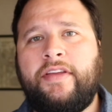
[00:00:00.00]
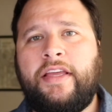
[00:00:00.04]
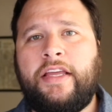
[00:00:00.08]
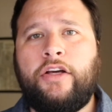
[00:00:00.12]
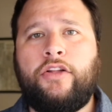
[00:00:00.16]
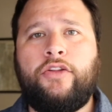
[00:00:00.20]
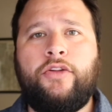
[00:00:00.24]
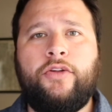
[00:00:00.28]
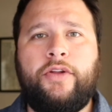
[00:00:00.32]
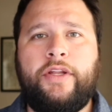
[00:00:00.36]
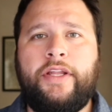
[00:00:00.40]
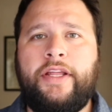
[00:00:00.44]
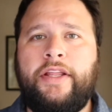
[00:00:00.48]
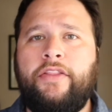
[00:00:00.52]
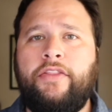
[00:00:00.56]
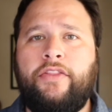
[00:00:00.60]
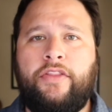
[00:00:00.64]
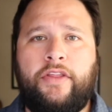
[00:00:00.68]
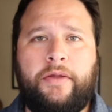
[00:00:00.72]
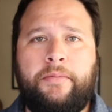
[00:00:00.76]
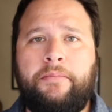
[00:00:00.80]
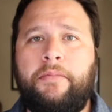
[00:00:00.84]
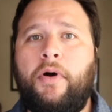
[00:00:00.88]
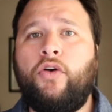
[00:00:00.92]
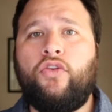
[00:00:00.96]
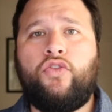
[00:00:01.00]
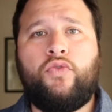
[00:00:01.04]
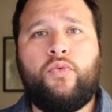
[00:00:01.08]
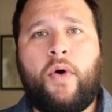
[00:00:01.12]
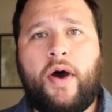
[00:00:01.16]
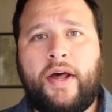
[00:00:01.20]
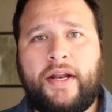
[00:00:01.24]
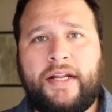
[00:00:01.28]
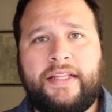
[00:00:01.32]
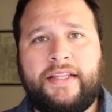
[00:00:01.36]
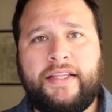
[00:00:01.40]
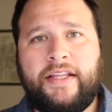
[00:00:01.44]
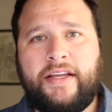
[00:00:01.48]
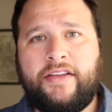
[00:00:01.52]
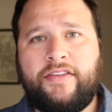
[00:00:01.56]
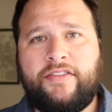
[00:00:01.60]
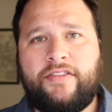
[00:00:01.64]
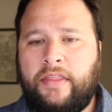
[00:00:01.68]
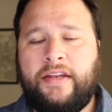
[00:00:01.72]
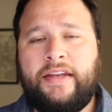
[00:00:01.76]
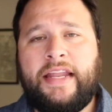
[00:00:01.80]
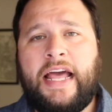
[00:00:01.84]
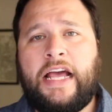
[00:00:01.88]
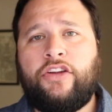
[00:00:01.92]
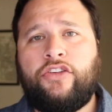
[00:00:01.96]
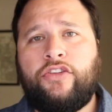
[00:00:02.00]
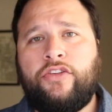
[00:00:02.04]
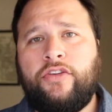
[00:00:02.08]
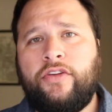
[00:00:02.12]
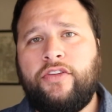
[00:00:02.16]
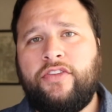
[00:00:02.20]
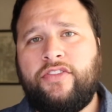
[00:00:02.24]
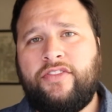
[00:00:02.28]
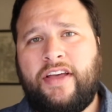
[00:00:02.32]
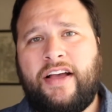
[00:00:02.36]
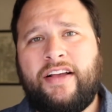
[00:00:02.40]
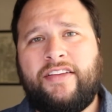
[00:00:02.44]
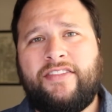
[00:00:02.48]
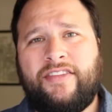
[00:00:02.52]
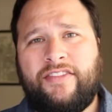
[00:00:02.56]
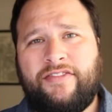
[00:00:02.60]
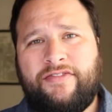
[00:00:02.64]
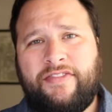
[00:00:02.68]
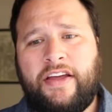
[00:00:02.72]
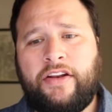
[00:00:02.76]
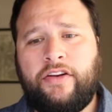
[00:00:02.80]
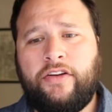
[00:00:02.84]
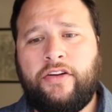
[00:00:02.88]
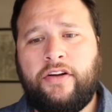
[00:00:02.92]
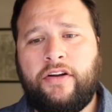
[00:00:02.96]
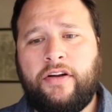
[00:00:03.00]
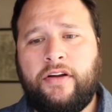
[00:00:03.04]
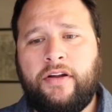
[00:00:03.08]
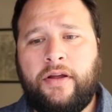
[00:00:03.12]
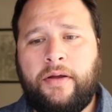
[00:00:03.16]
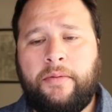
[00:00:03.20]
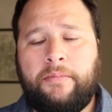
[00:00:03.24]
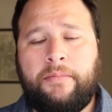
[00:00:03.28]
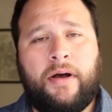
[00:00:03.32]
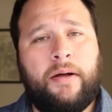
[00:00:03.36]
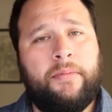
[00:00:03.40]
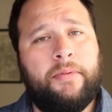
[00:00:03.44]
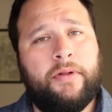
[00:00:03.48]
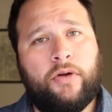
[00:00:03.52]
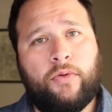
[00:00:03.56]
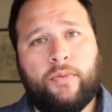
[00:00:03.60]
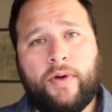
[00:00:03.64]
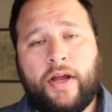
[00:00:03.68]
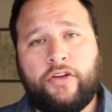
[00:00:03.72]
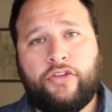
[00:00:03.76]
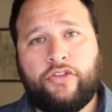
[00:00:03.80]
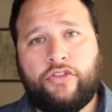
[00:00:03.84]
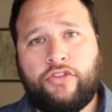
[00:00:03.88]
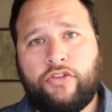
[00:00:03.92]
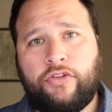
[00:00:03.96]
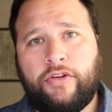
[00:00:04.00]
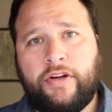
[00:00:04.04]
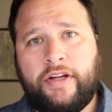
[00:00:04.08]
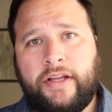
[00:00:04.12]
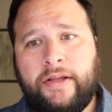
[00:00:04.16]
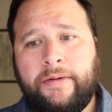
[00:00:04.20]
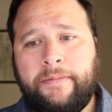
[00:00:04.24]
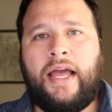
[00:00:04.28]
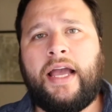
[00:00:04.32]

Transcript: including the Most Wanted list, the National Sex Offender Public Registry,